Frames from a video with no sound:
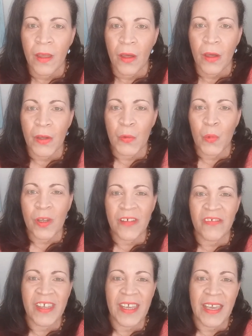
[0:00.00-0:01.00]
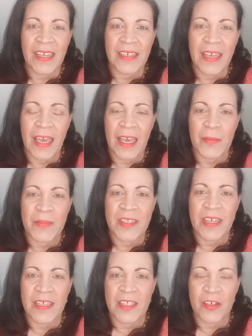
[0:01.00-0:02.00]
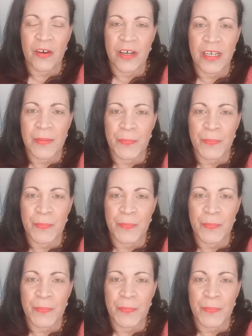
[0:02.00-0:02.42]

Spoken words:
On one of the end caps, they started